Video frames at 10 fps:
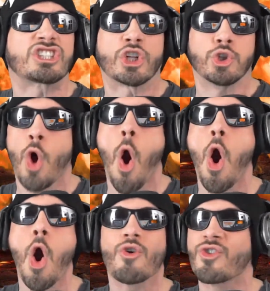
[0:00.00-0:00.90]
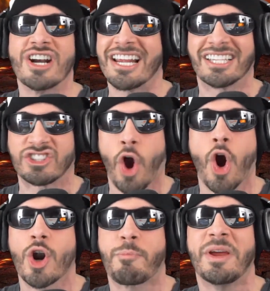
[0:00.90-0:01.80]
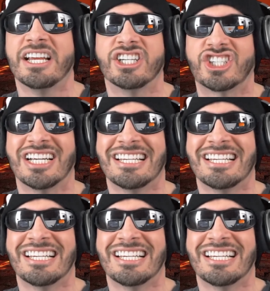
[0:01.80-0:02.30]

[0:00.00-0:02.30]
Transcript: glorious RPG